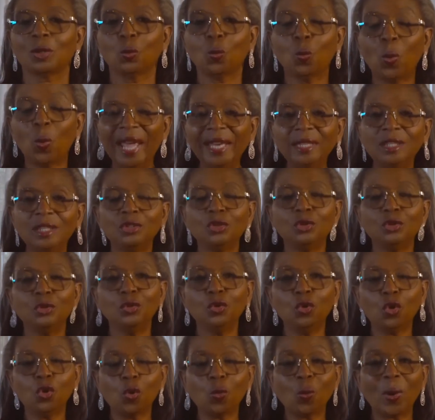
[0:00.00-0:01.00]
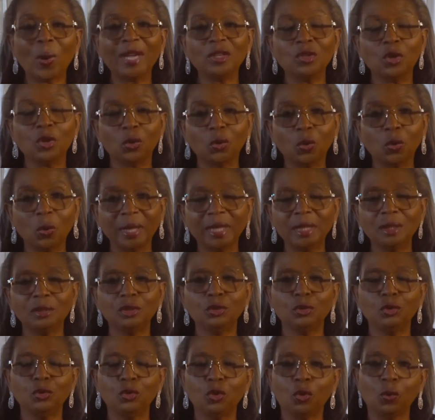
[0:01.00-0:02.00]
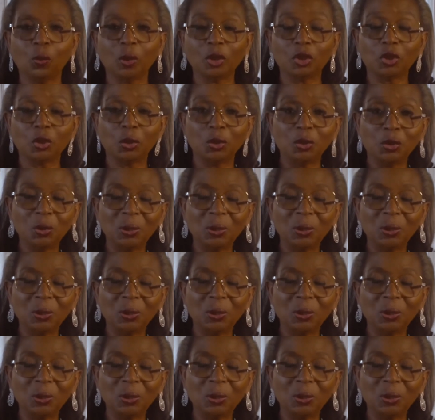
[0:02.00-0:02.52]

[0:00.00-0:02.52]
When you know where you're going, you know what you're